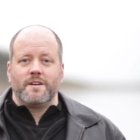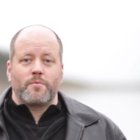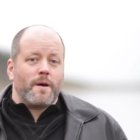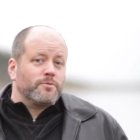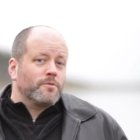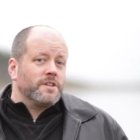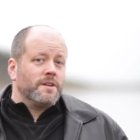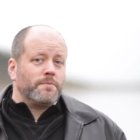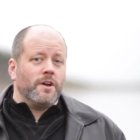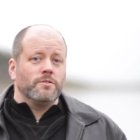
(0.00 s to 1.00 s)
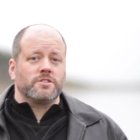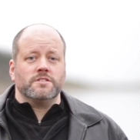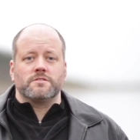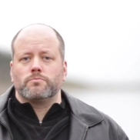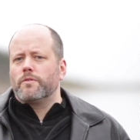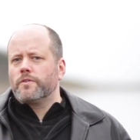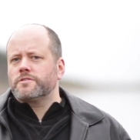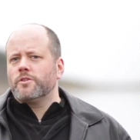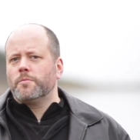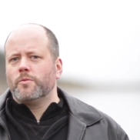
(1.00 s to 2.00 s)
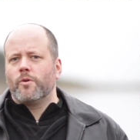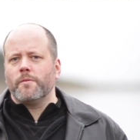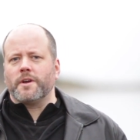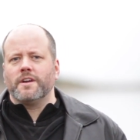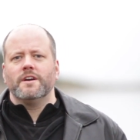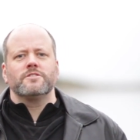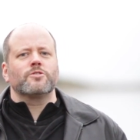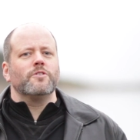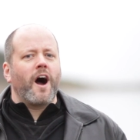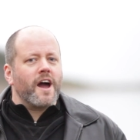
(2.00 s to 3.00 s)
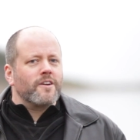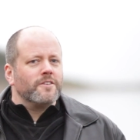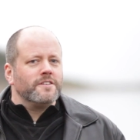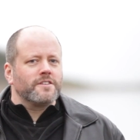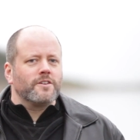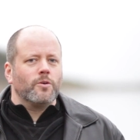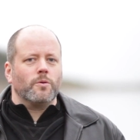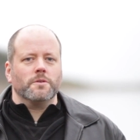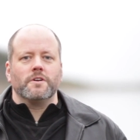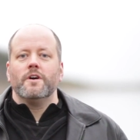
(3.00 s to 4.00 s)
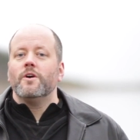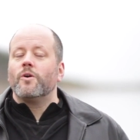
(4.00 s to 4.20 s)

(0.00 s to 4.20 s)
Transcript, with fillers: Perhaps we'll clean up the oceans, reverse global warming, turn iron into gold,